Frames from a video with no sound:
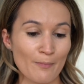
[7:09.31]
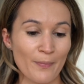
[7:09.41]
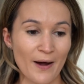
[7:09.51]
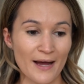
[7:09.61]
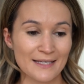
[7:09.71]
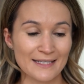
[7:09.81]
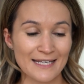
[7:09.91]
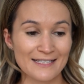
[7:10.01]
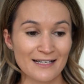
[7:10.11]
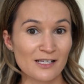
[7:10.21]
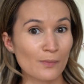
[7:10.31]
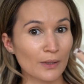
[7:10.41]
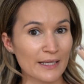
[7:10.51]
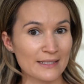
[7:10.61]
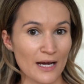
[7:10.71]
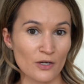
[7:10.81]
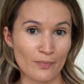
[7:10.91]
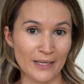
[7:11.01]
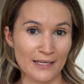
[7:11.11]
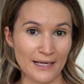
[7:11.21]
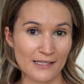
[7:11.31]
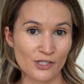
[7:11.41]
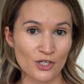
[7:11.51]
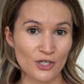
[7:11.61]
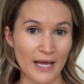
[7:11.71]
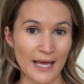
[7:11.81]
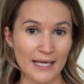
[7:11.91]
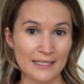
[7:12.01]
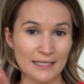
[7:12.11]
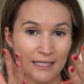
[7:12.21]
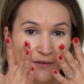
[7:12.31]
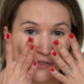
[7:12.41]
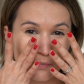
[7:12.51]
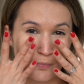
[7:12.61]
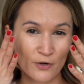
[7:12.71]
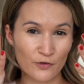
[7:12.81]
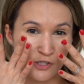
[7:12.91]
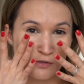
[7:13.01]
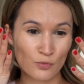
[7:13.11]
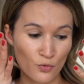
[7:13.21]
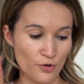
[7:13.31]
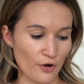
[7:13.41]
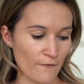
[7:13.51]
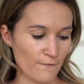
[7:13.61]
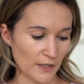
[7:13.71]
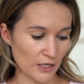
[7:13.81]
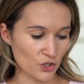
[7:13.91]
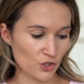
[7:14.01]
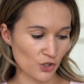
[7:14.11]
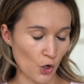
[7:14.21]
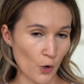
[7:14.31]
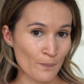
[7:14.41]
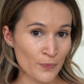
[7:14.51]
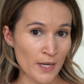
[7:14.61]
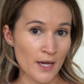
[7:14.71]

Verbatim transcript: but it does blend out a bit nicer and it gives a bit of a smoother finish. So